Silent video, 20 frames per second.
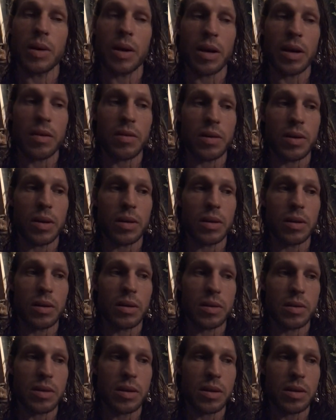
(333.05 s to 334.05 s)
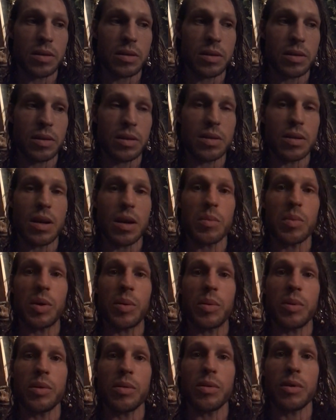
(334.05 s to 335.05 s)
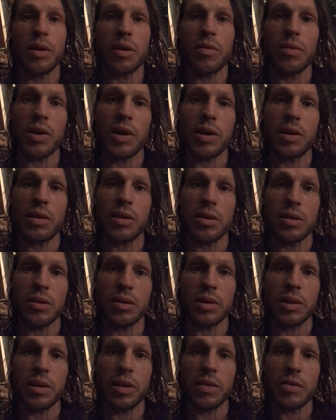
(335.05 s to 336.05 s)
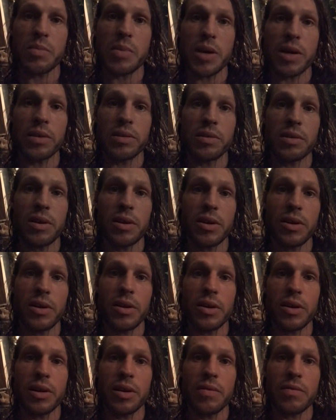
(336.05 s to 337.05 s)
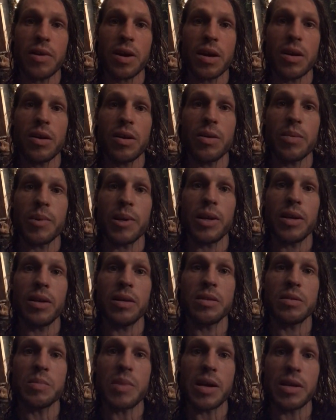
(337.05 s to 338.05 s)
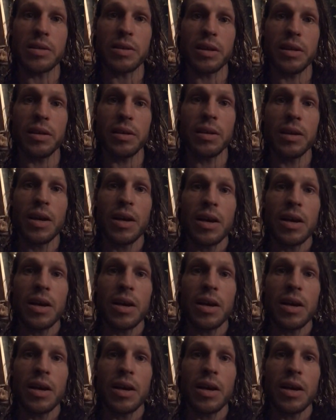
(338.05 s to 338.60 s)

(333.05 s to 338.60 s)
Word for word: I have a tendency to not be able to think very clearly if my exterior environment is messy.